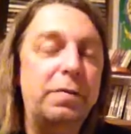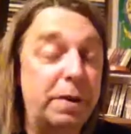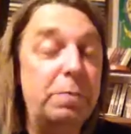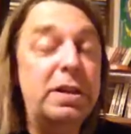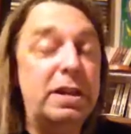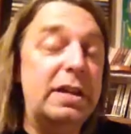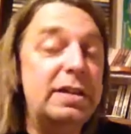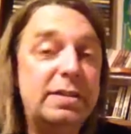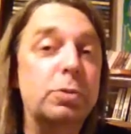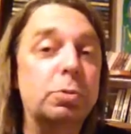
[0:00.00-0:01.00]
very
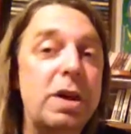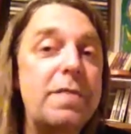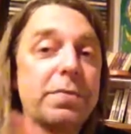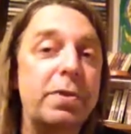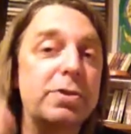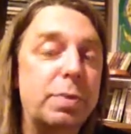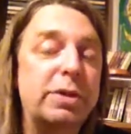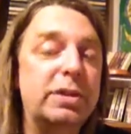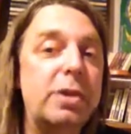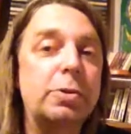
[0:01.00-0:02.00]
easy to reference,
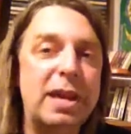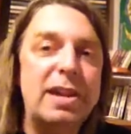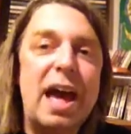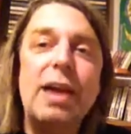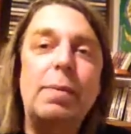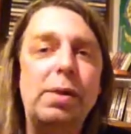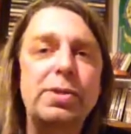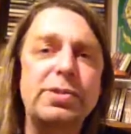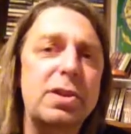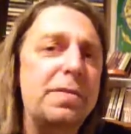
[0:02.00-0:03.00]
but yeah, you can eyeball
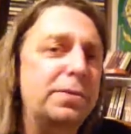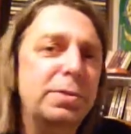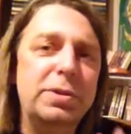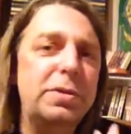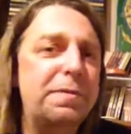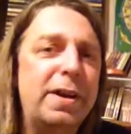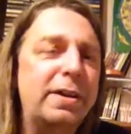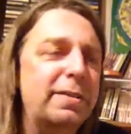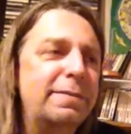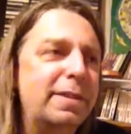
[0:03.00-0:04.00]
the stuff. In the
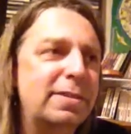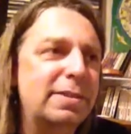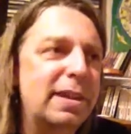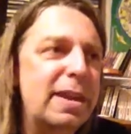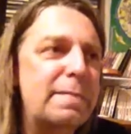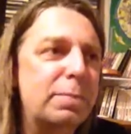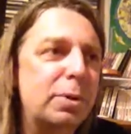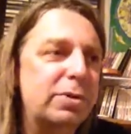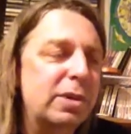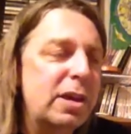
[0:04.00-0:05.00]
fighting fantasy game
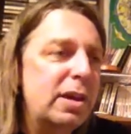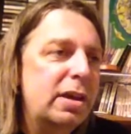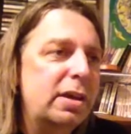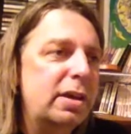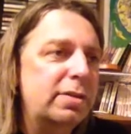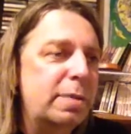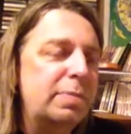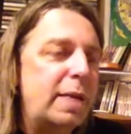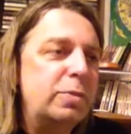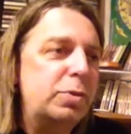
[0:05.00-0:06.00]
books,
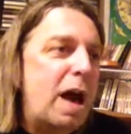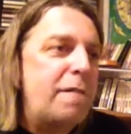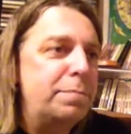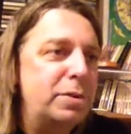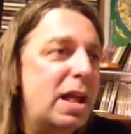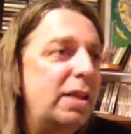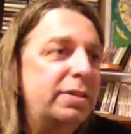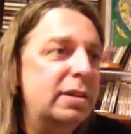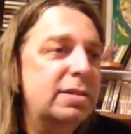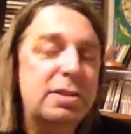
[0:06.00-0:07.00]
sometimes you have
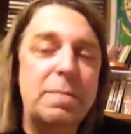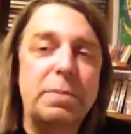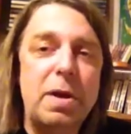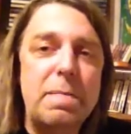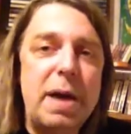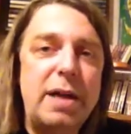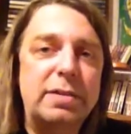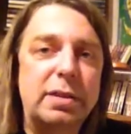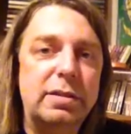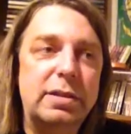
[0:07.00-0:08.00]
penalty in some
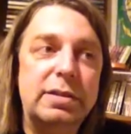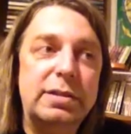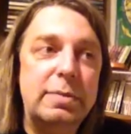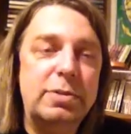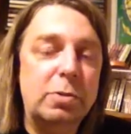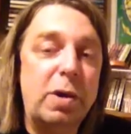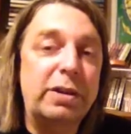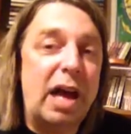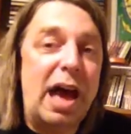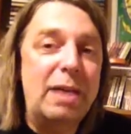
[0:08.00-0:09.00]
combats and it seems
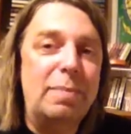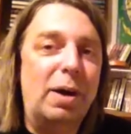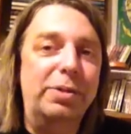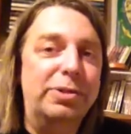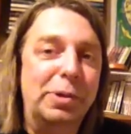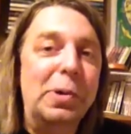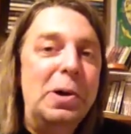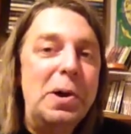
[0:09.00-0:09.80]
quite eyeballed. So